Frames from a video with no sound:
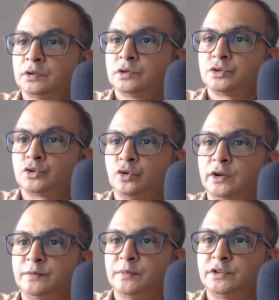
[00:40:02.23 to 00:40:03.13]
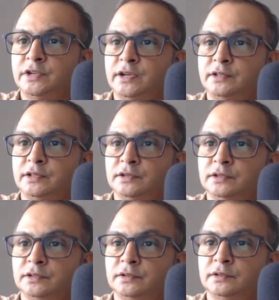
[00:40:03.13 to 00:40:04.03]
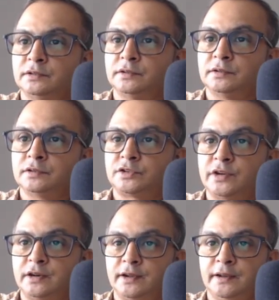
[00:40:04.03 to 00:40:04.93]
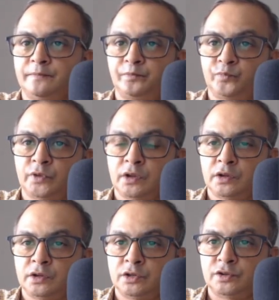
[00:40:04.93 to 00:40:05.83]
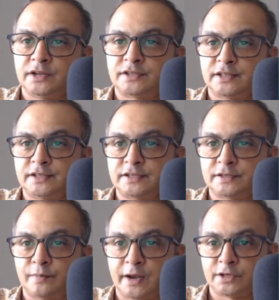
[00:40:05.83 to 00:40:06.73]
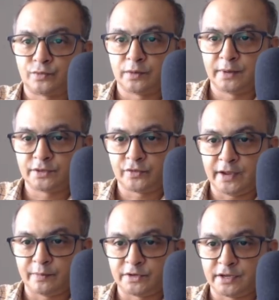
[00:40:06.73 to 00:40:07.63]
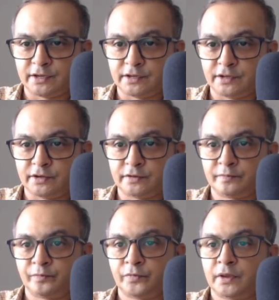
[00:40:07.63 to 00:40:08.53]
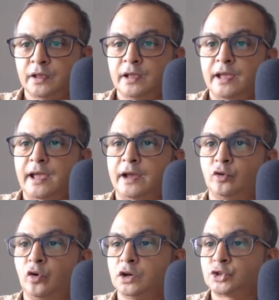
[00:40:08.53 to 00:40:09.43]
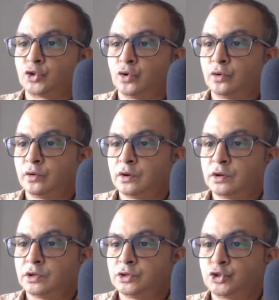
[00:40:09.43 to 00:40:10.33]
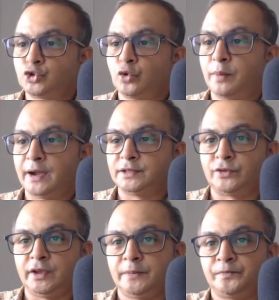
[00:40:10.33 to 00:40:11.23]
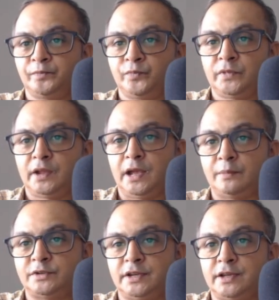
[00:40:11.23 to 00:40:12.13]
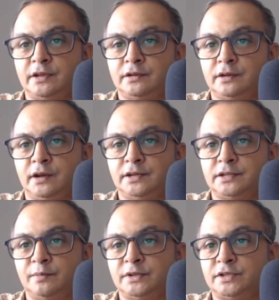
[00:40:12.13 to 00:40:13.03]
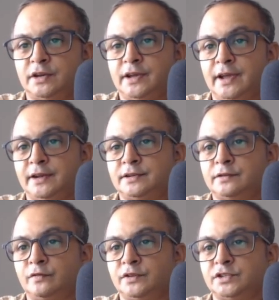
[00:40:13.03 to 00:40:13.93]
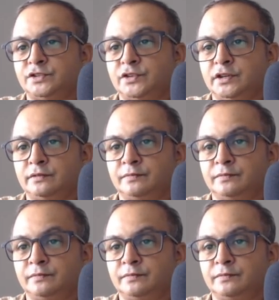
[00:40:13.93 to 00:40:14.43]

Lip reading: So let me take the straight line. Let's say this is minus 1 by 3 I'm taking here. And also 2 by 3. I'm taking a little bit ahead, which is here.